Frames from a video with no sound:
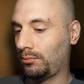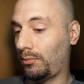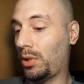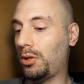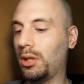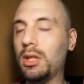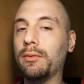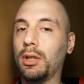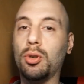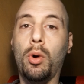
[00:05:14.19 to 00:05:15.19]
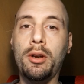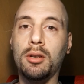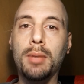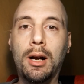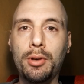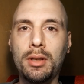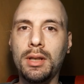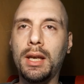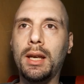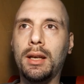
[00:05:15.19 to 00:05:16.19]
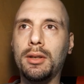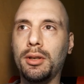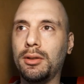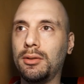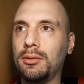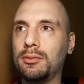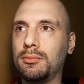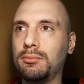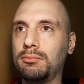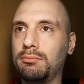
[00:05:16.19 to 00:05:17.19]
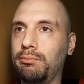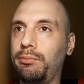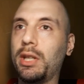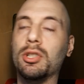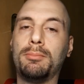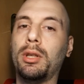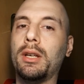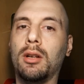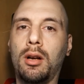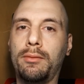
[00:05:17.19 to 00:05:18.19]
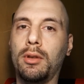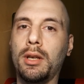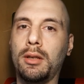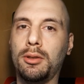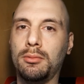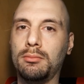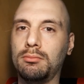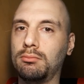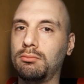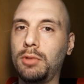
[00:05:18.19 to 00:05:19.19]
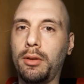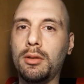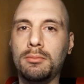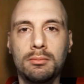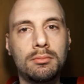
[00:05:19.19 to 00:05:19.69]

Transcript: I mean, you can even inquire about it, and they just play it off like nothing.